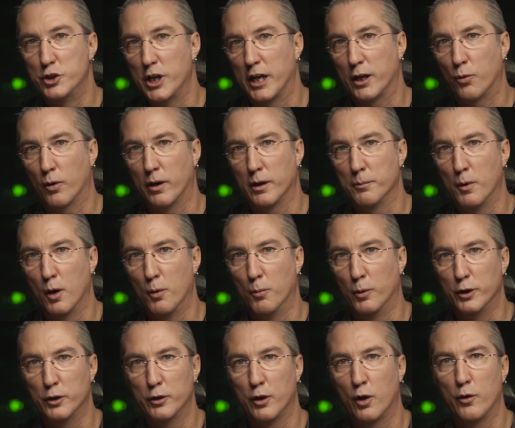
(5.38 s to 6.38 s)
jQuery
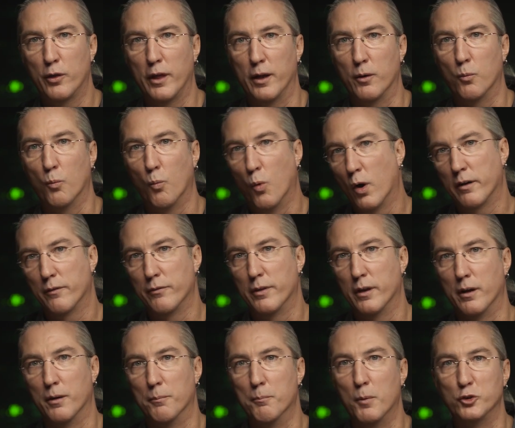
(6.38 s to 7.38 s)
Mobile, you know that one of
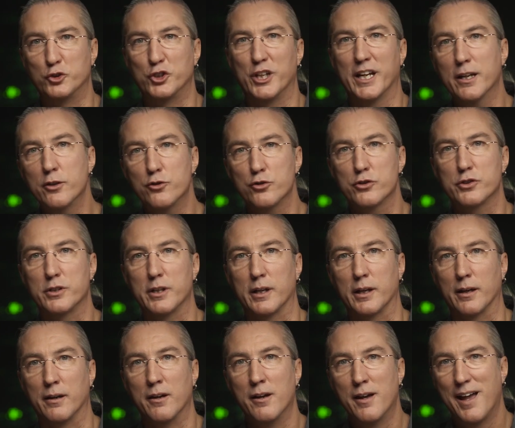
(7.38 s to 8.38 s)
the most
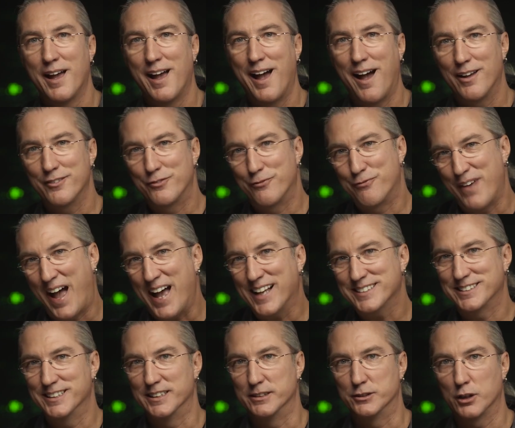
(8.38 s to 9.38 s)
interesting
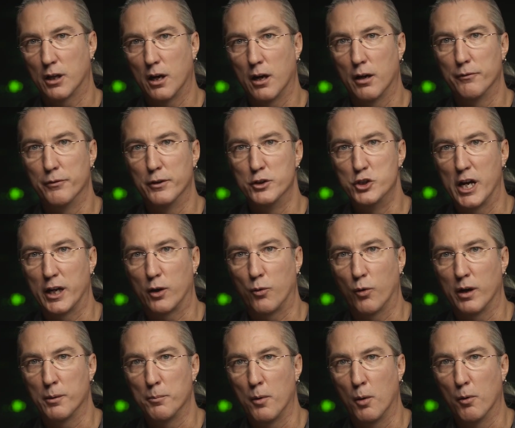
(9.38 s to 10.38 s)
facets of the
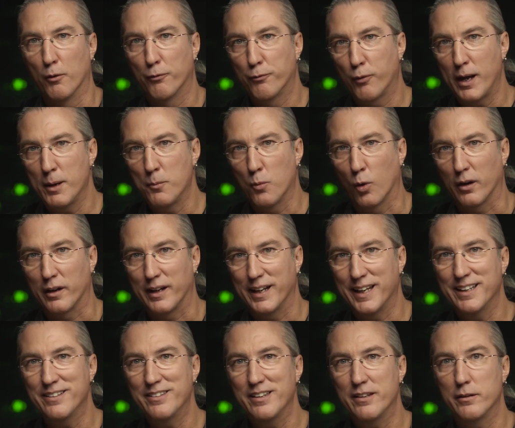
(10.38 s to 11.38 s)
jQuery Mobile framework
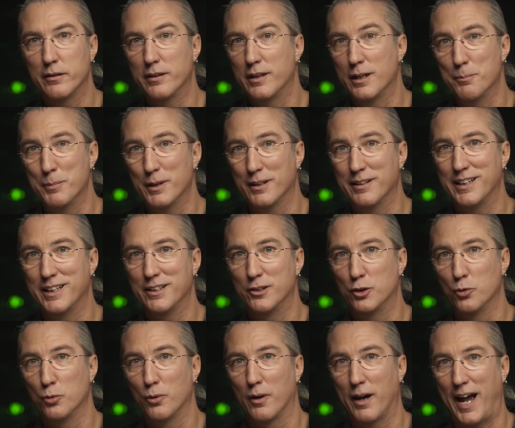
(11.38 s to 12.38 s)
is the ability
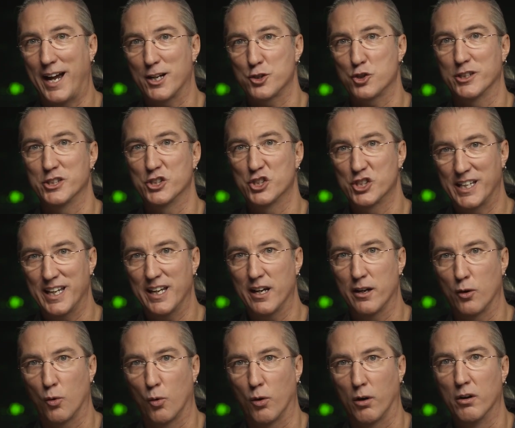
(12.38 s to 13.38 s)
to actually
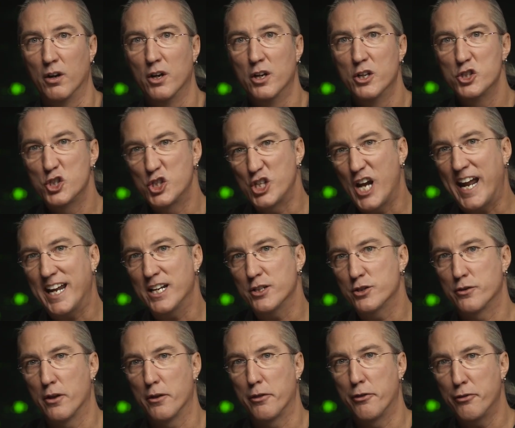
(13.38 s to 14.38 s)
skin or
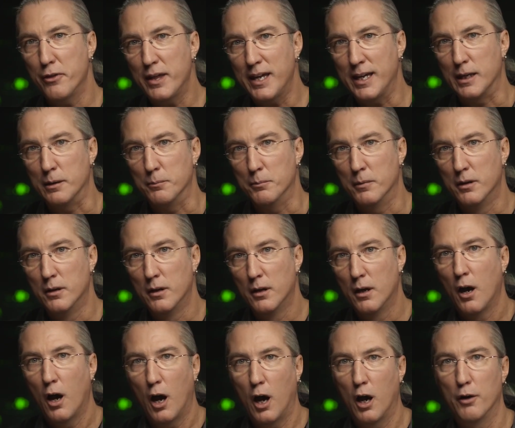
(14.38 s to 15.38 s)
change the theme
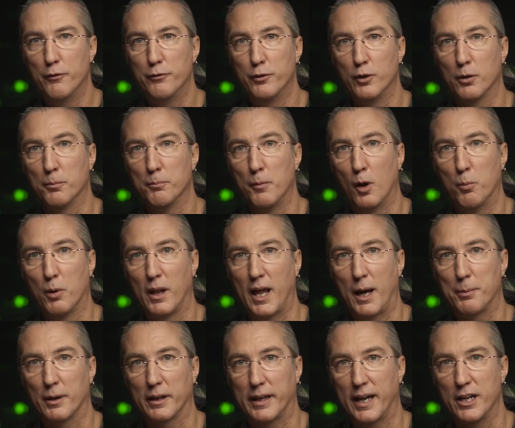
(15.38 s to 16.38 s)
of your mobile
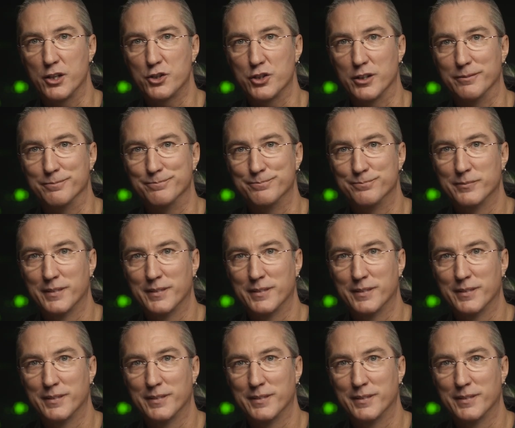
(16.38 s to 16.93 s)
application.